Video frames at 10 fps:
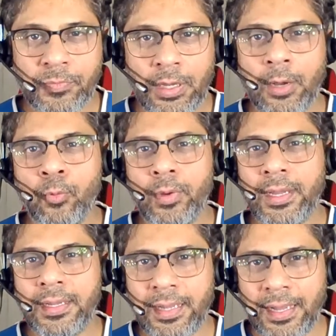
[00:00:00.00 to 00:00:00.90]
how
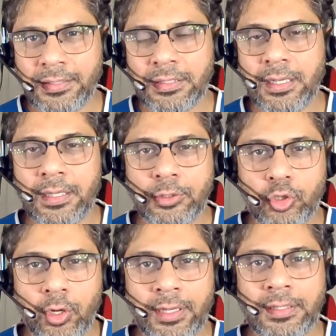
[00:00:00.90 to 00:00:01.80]
a guest can
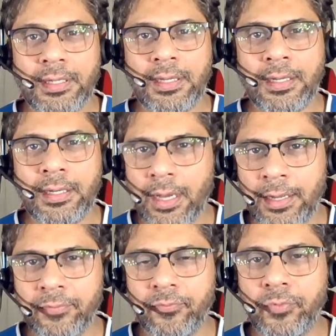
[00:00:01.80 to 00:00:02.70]
join a
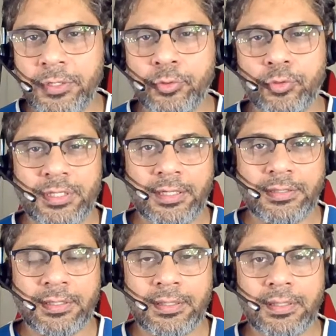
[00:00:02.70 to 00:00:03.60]
live video
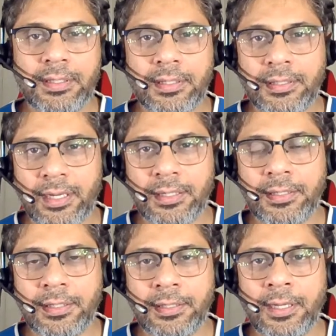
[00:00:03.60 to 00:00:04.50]
session
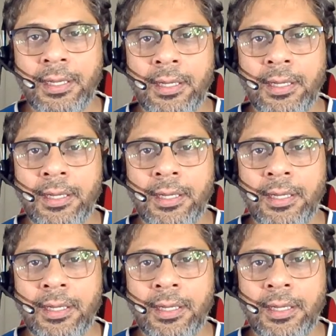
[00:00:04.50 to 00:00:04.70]
conducted